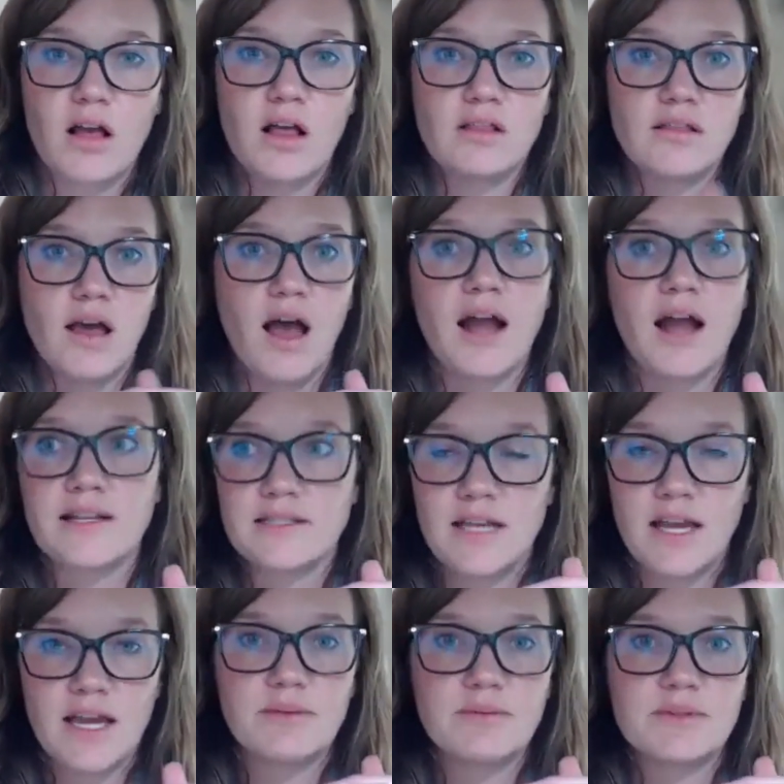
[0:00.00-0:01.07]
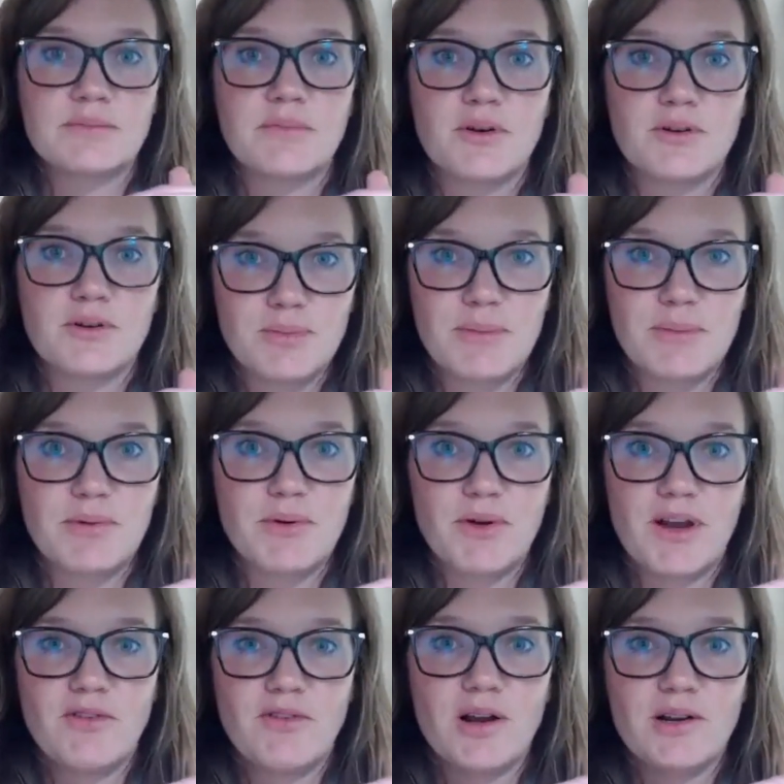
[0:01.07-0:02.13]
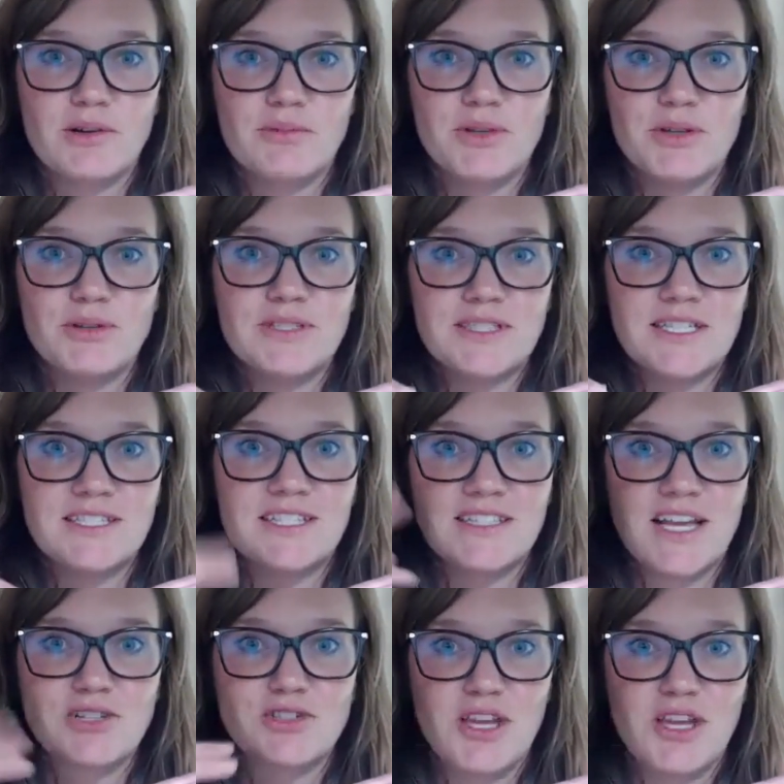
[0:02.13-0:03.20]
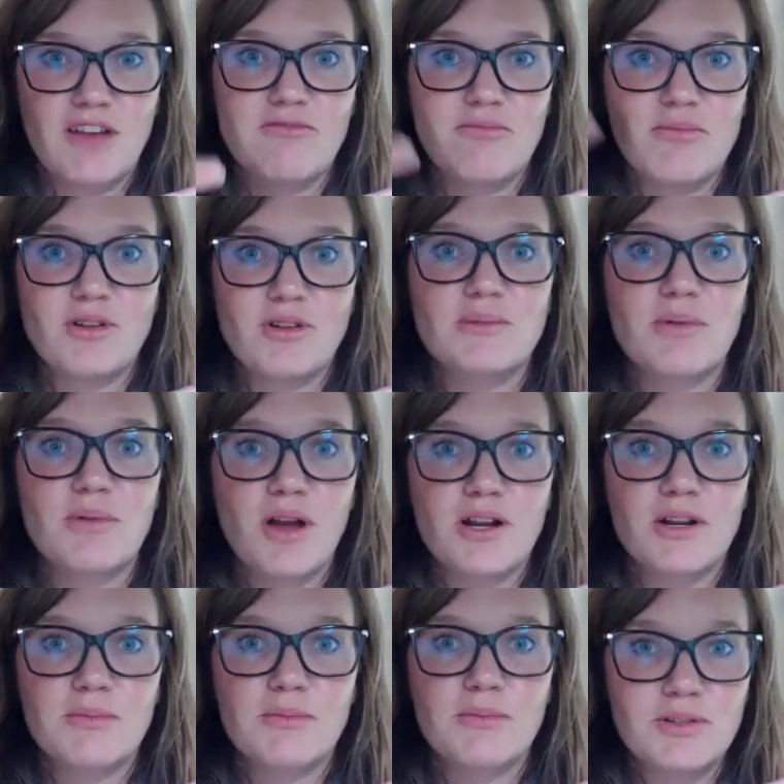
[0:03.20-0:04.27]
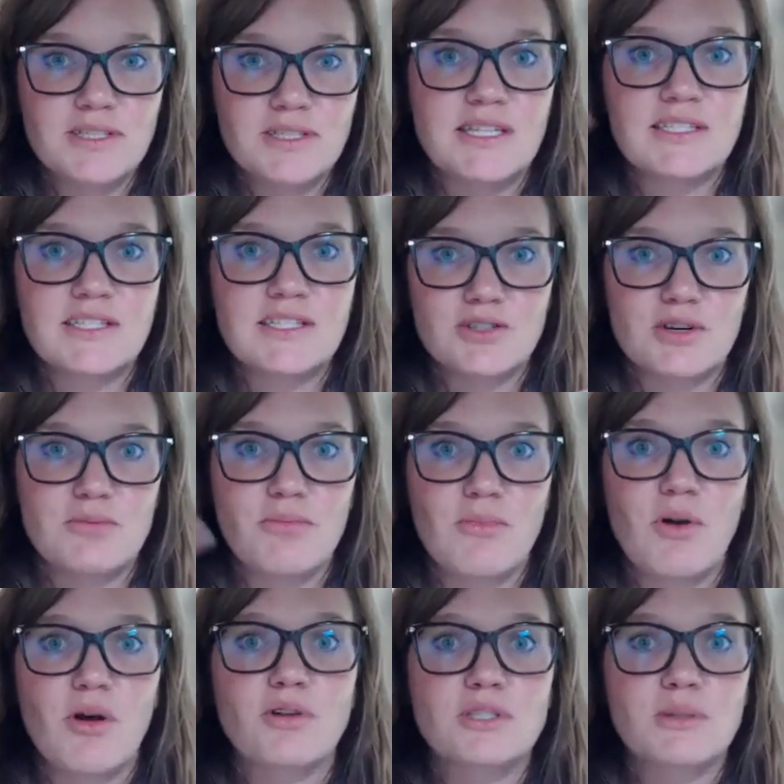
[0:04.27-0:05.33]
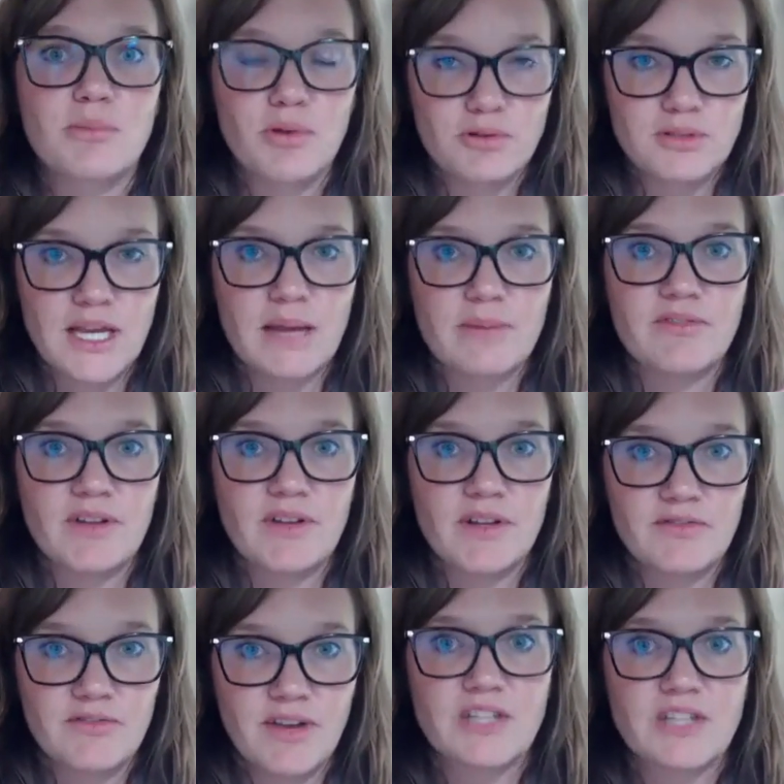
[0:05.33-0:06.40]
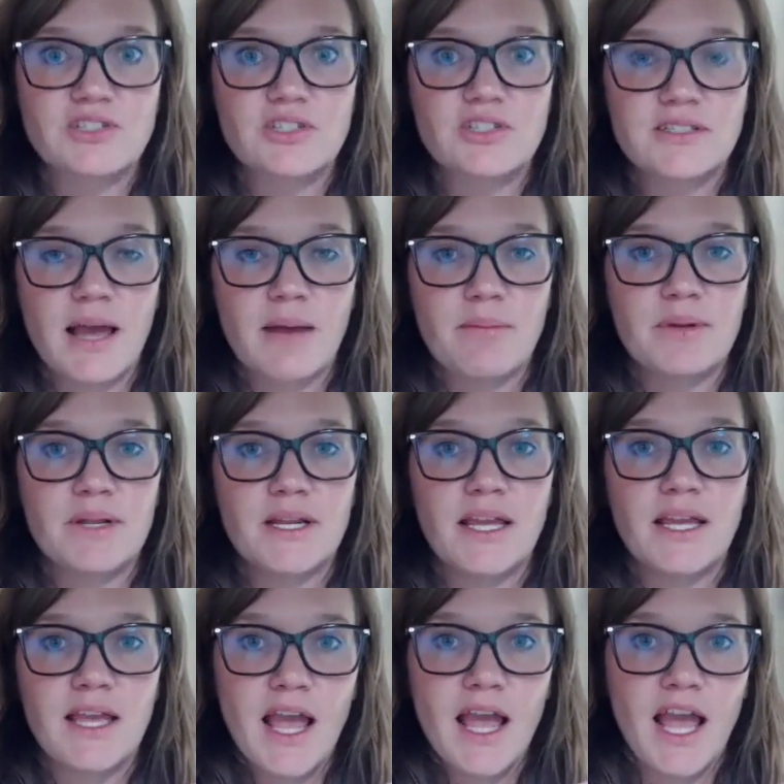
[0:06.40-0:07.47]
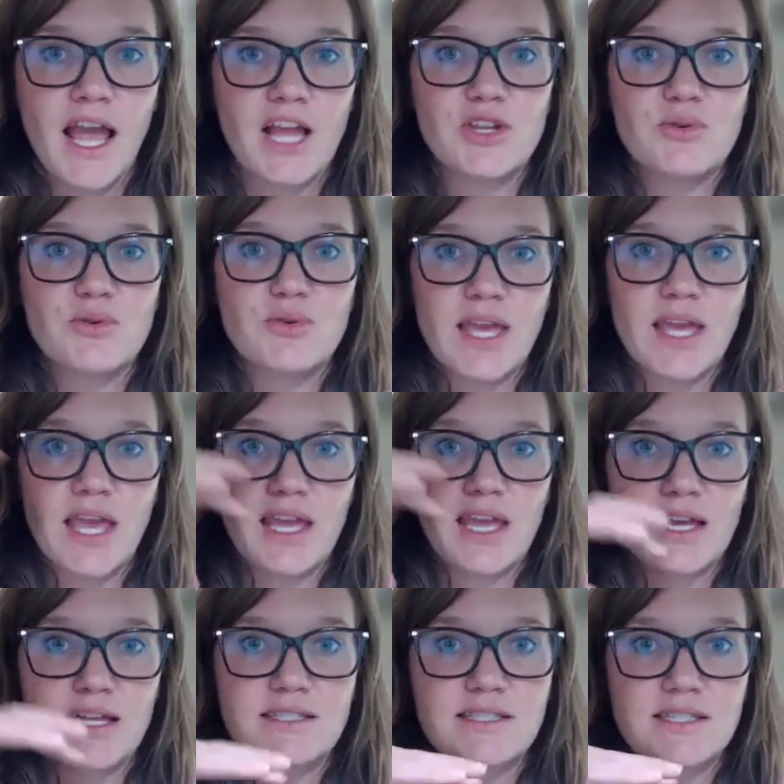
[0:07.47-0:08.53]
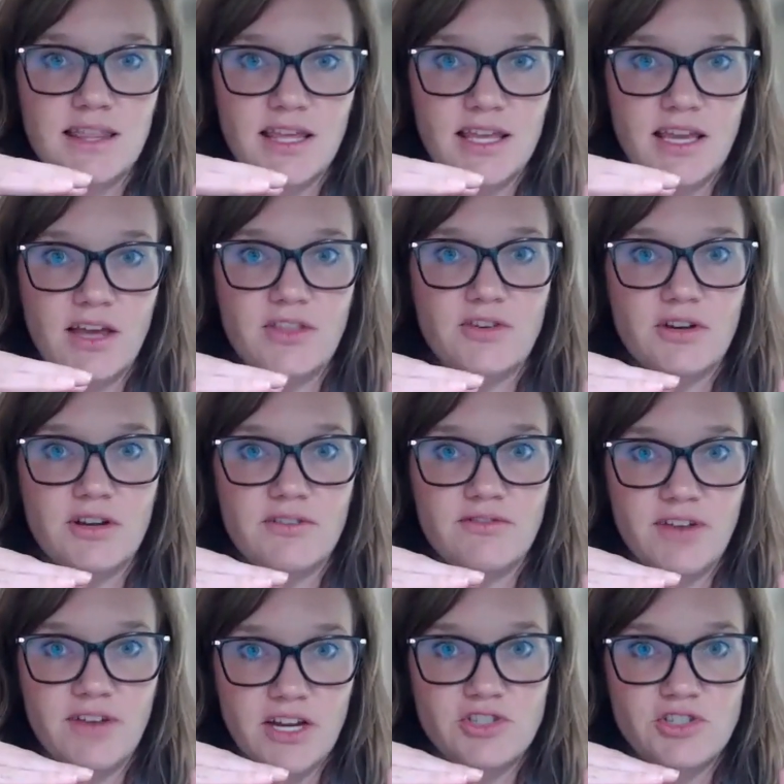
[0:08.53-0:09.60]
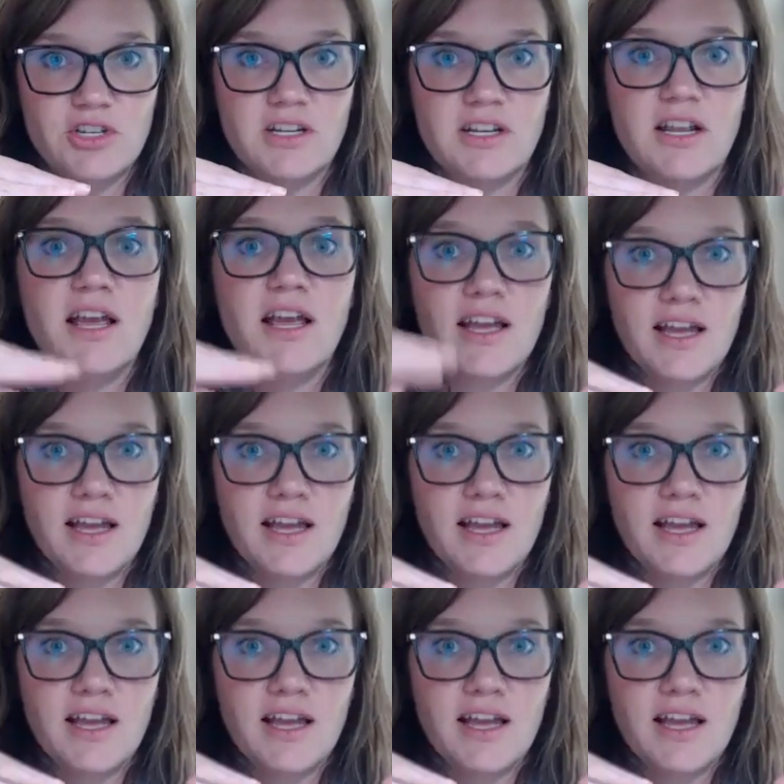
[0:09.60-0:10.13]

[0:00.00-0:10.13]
a lot of times most people who have autoimmune diseases actually have multiple autoimmune diseases or multiple type of infections happening and you can see the other infection